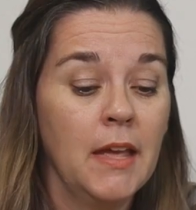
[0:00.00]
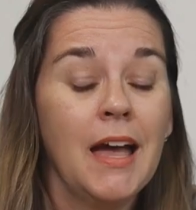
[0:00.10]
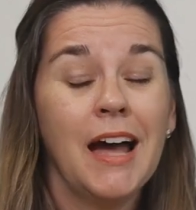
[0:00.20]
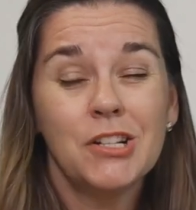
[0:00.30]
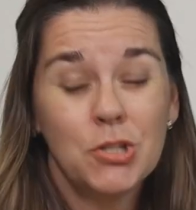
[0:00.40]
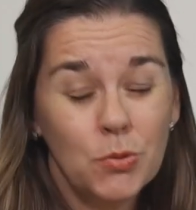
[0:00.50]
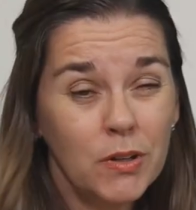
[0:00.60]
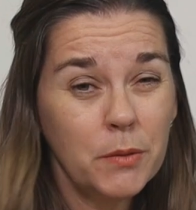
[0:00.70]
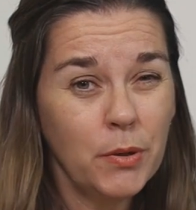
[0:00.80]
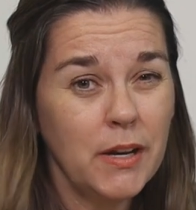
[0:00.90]
I do want
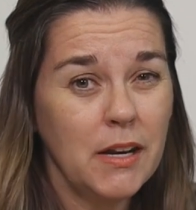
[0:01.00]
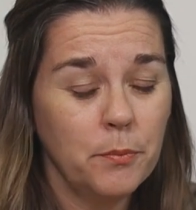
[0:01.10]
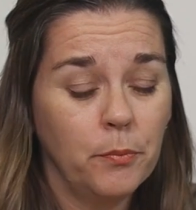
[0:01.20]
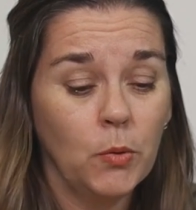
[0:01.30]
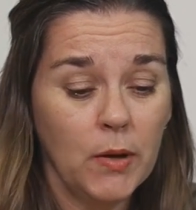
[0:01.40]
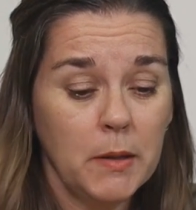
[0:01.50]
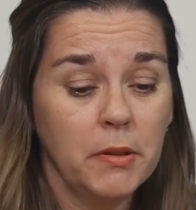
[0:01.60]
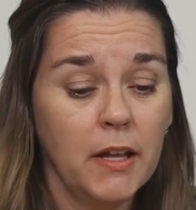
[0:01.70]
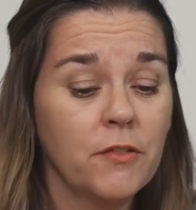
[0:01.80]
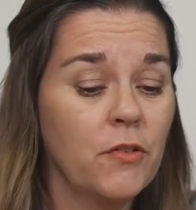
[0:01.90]
to put in a quick
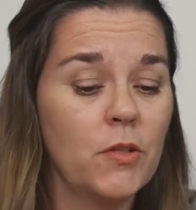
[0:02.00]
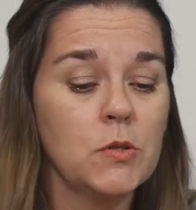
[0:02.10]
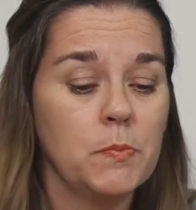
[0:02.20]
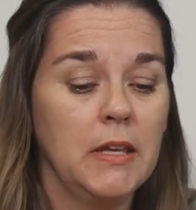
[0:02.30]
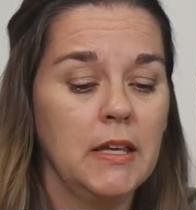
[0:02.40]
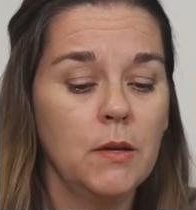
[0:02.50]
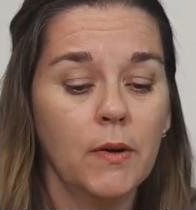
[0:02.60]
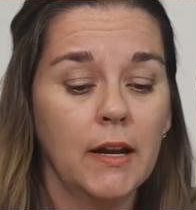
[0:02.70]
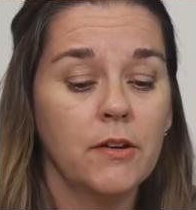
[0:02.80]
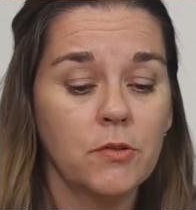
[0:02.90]
plug for those PE
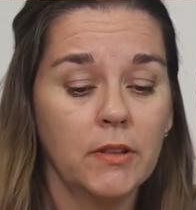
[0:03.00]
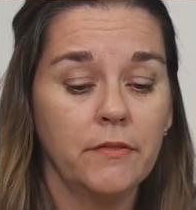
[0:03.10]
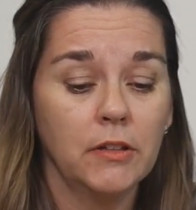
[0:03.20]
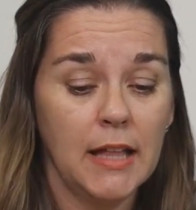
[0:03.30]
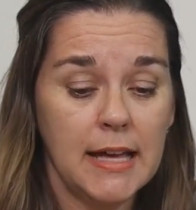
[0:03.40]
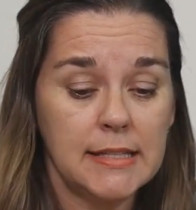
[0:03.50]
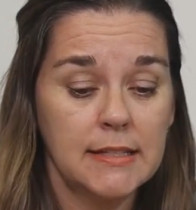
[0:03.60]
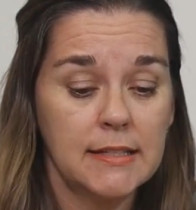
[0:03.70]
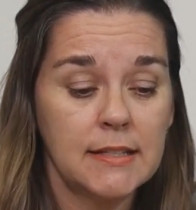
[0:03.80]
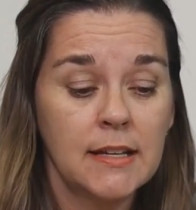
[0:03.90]
100 level classes.